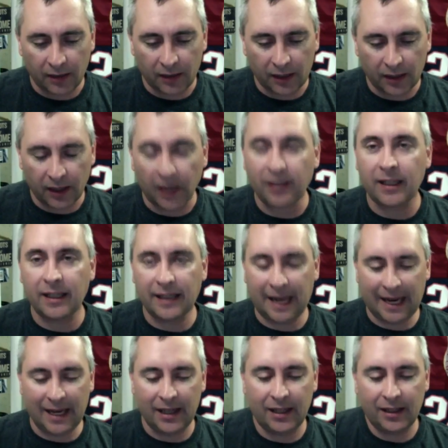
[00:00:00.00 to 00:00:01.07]
The
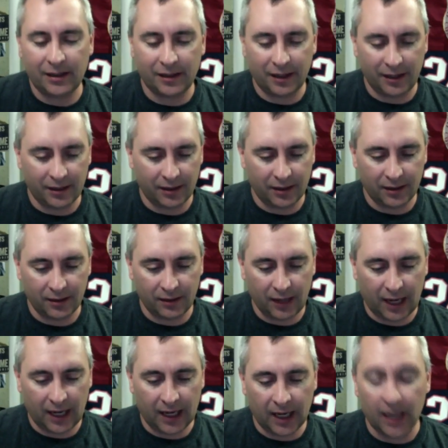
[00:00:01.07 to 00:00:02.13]
1980 season
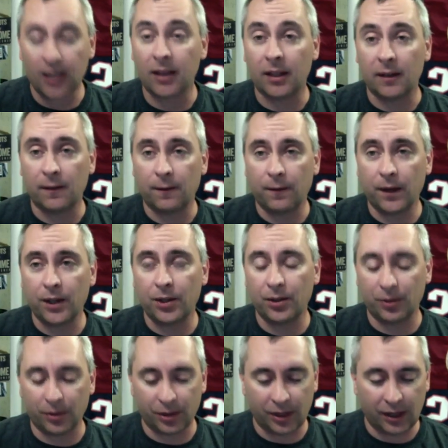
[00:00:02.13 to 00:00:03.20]
and the
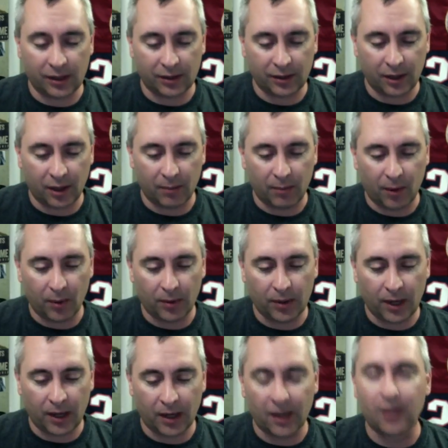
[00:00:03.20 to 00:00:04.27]
fictional season are both
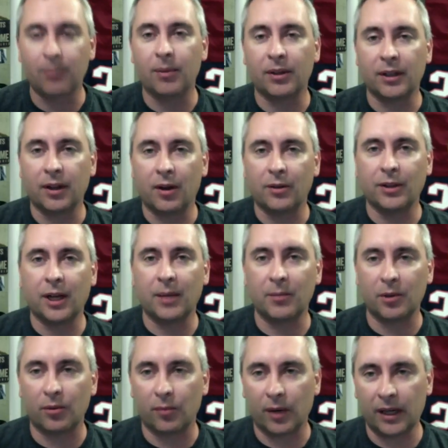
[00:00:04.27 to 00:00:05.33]
tied, but the
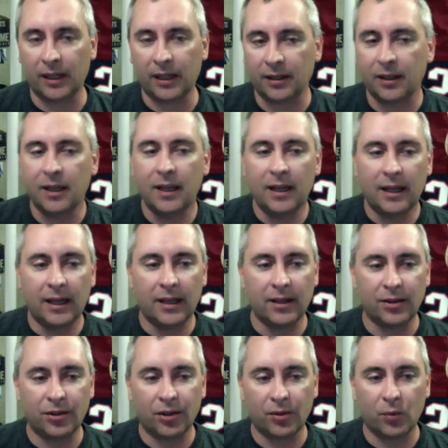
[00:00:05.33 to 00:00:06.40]
all-time great
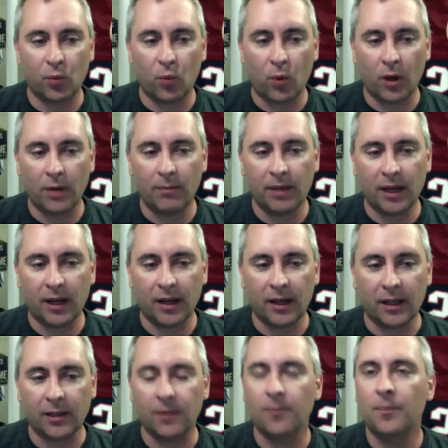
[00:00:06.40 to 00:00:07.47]
is just 1
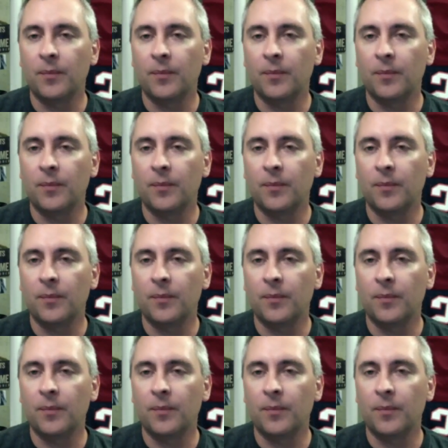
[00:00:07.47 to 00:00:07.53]
behind.